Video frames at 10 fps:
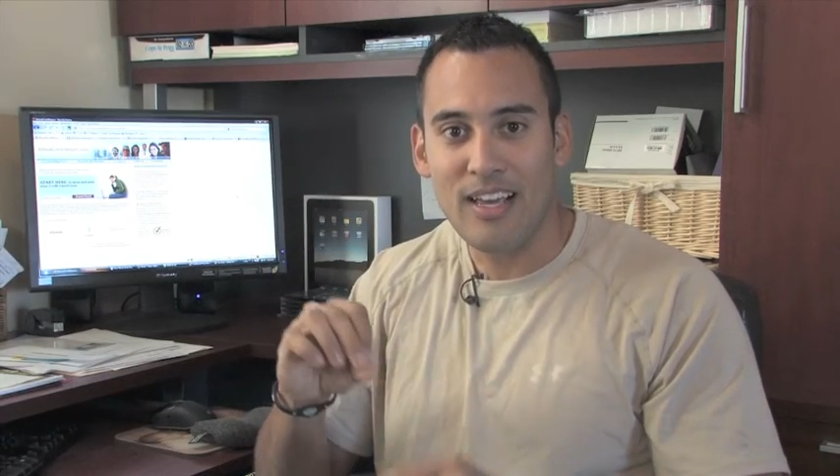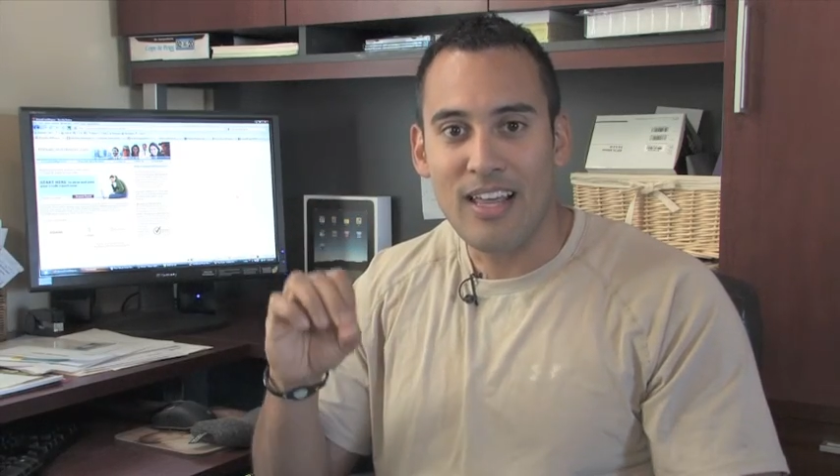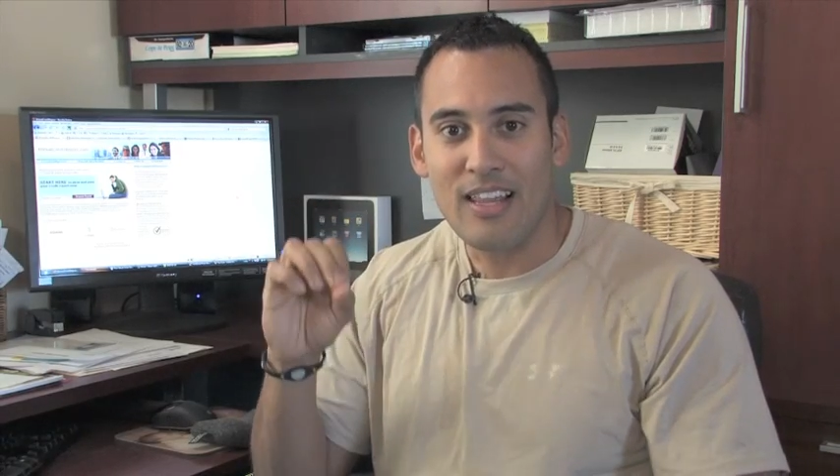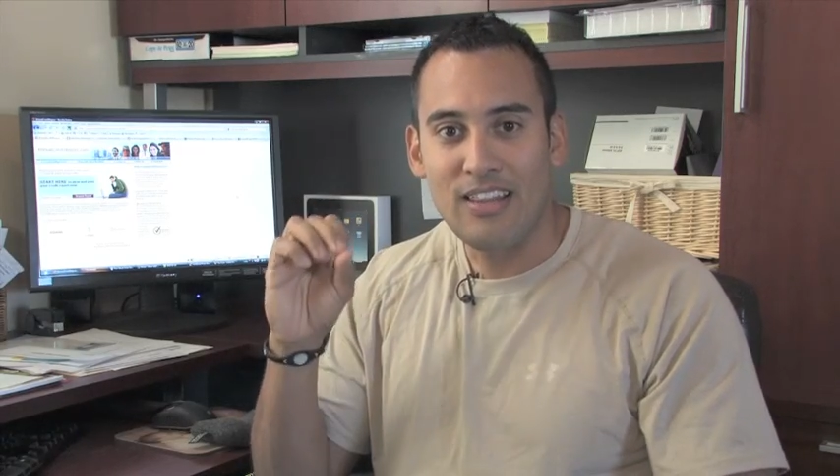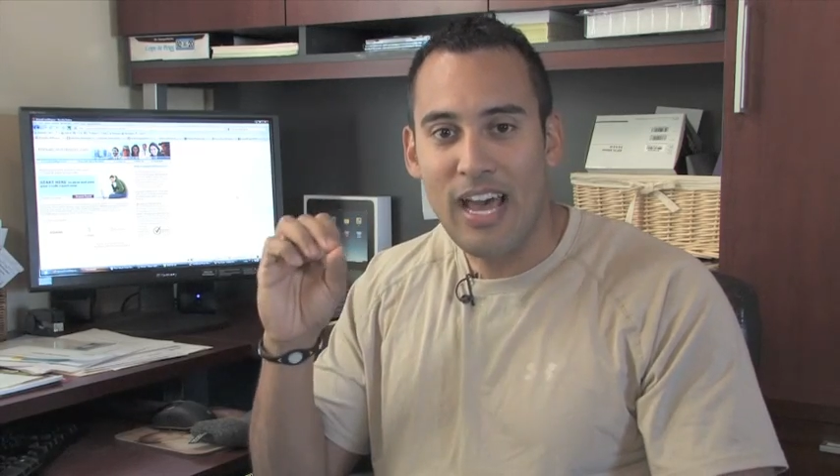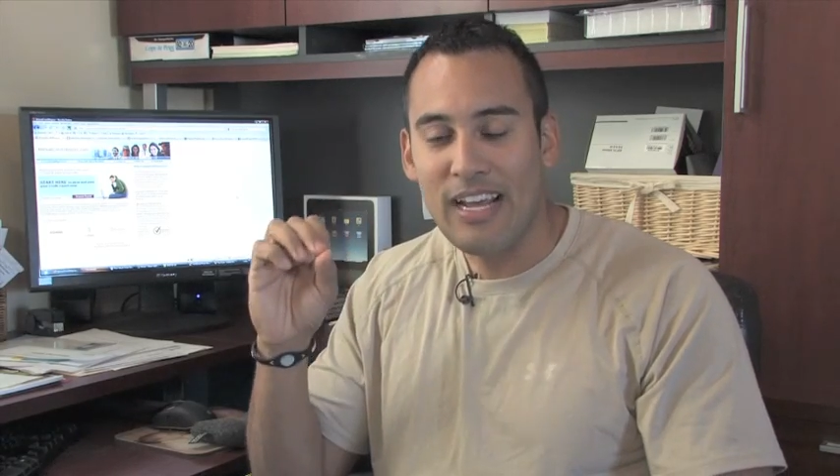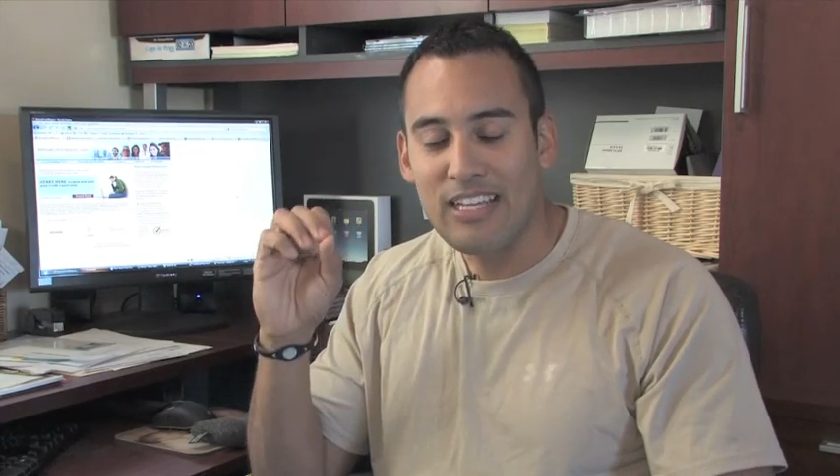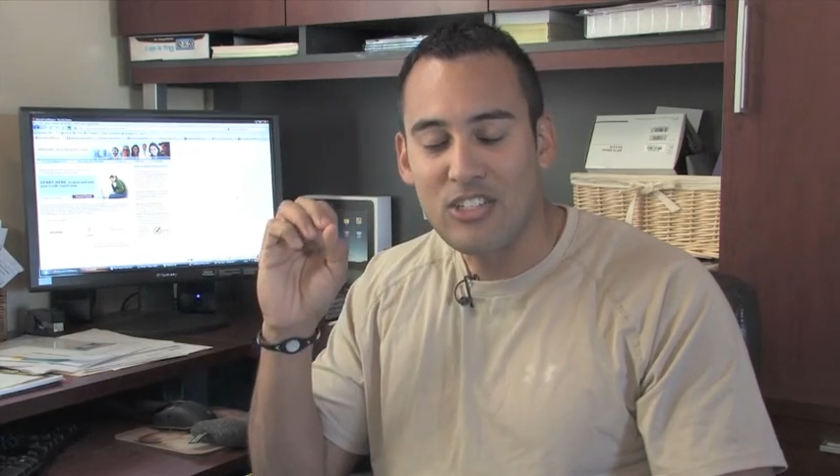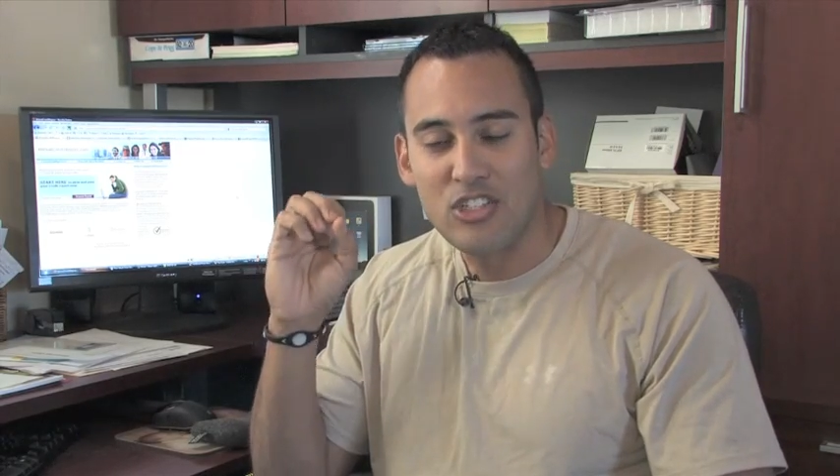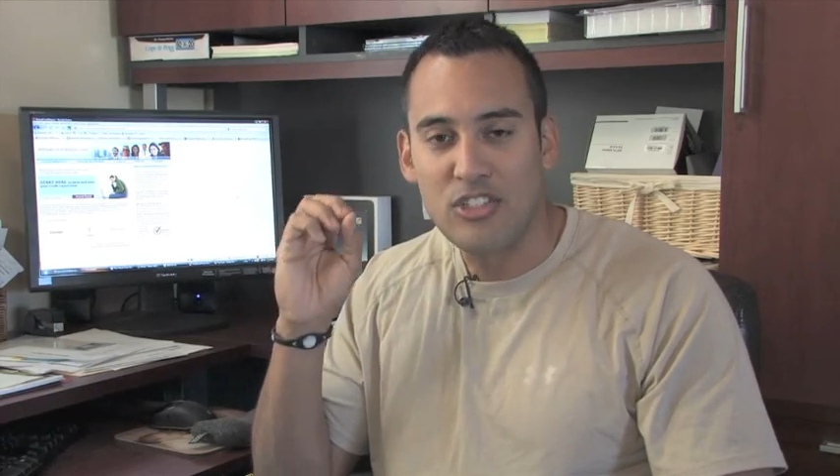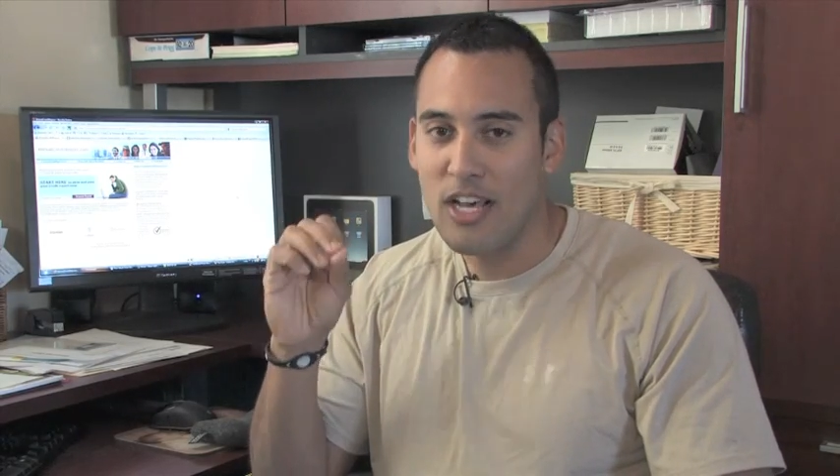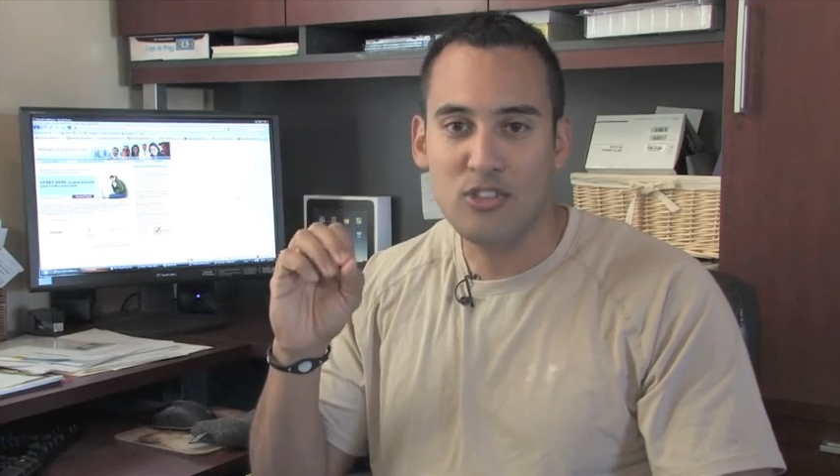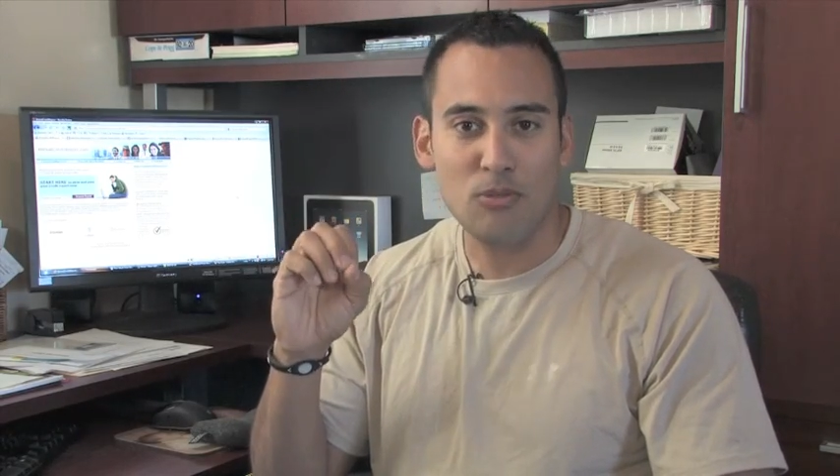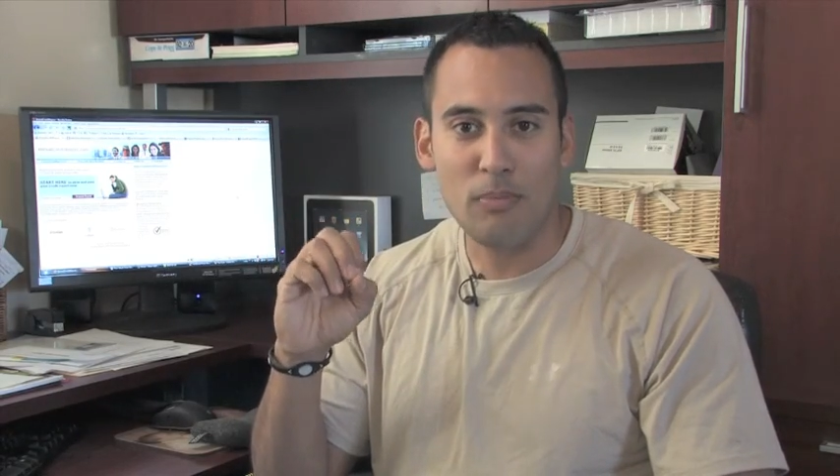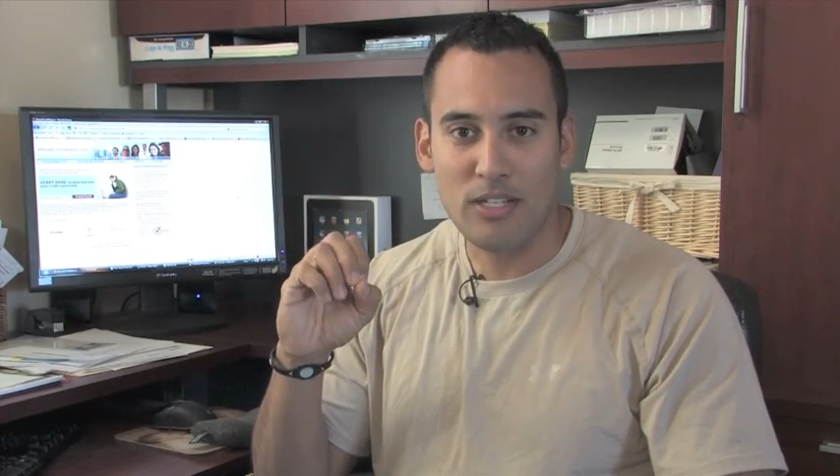That is
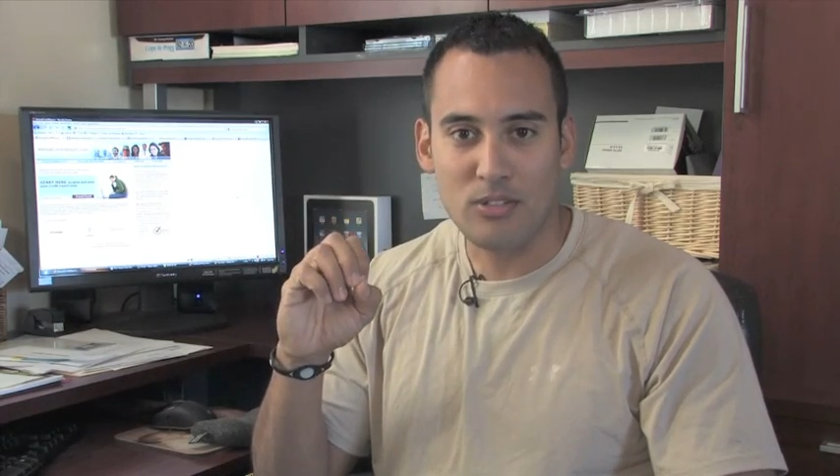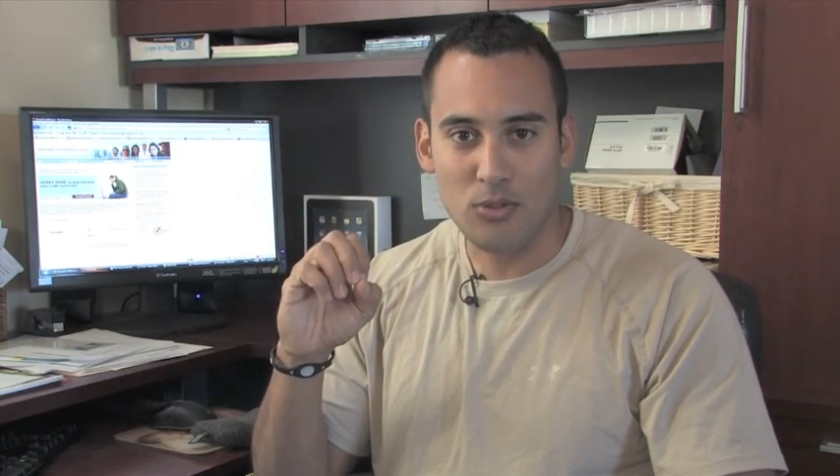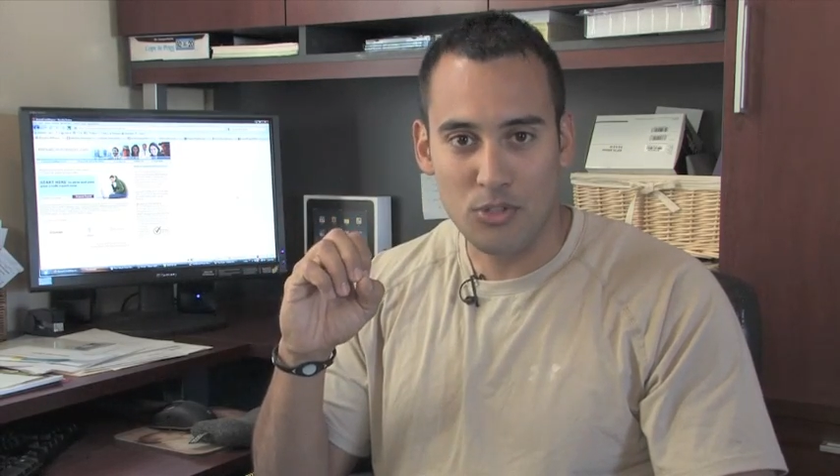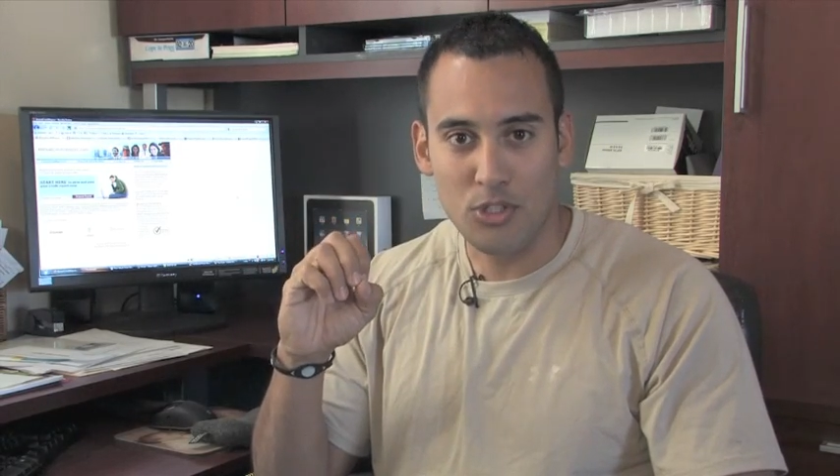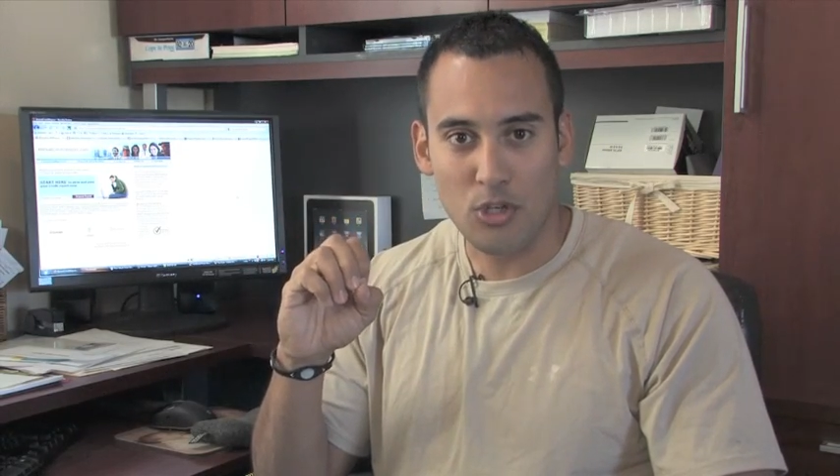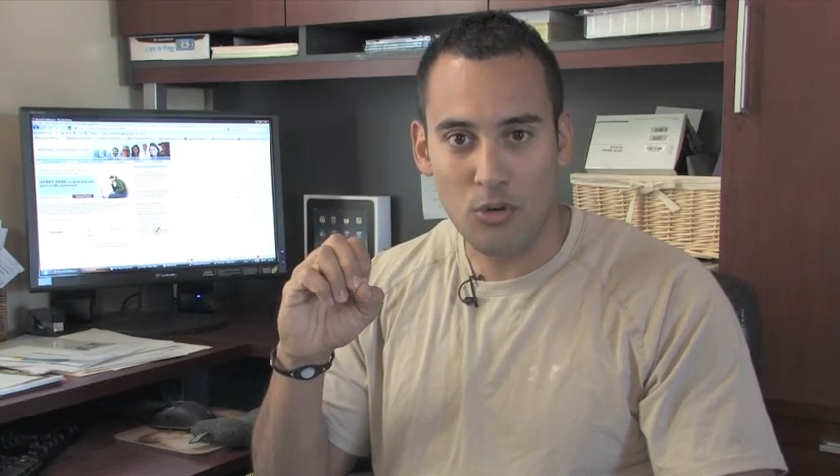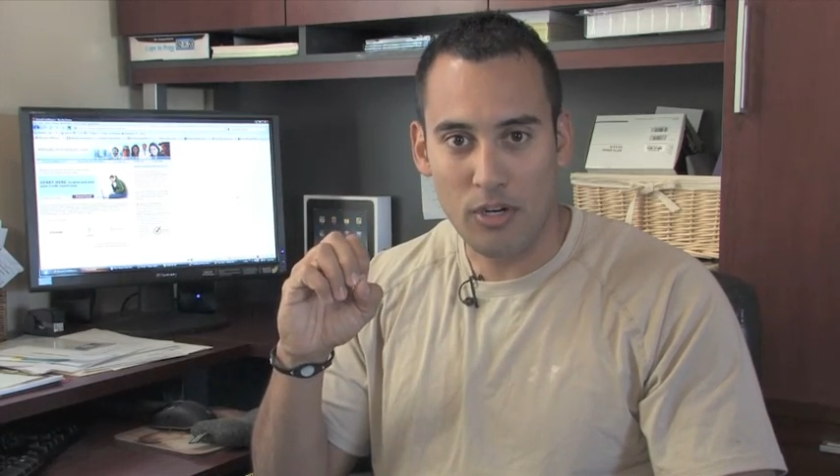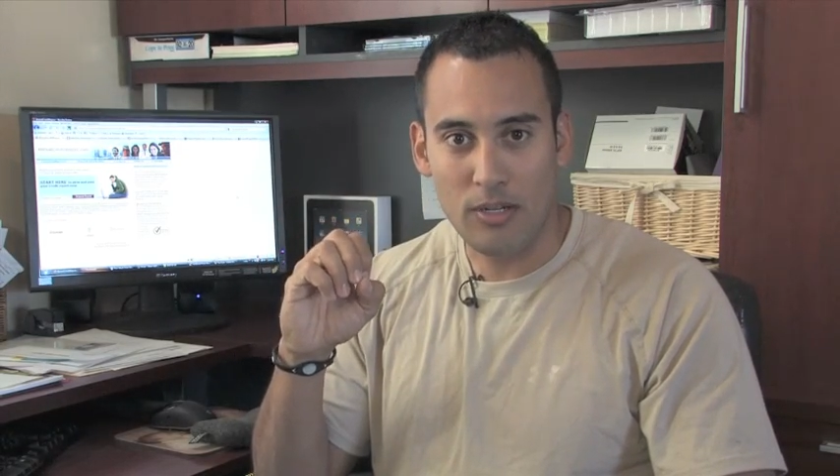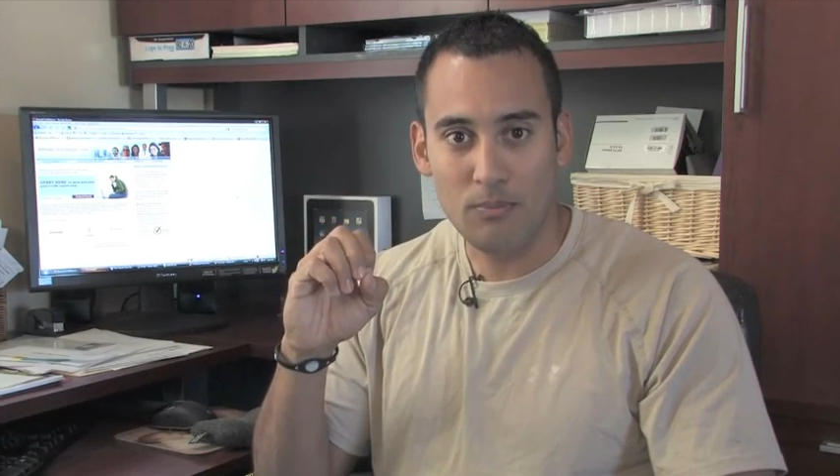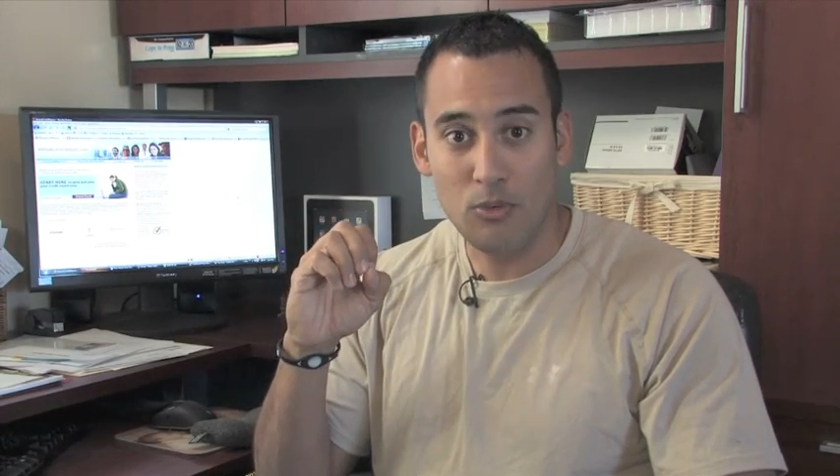detrimental to your credit